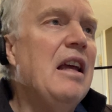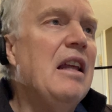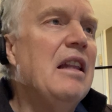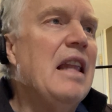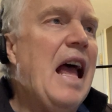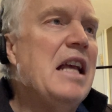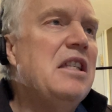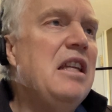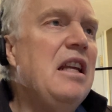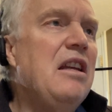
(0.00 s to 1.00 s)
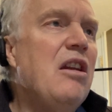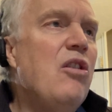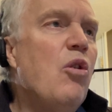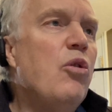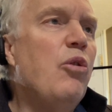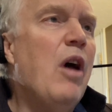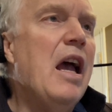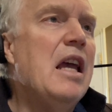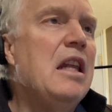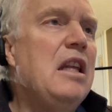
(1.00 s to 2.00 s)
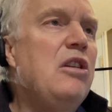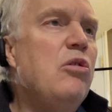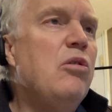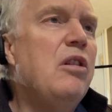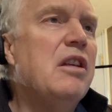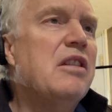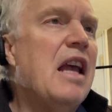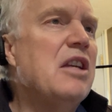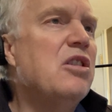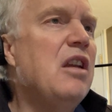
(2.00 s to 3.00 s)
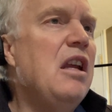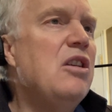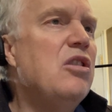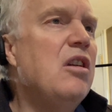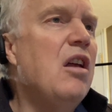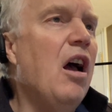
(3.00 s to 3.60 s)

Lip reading: lasting notoriety due to the assassination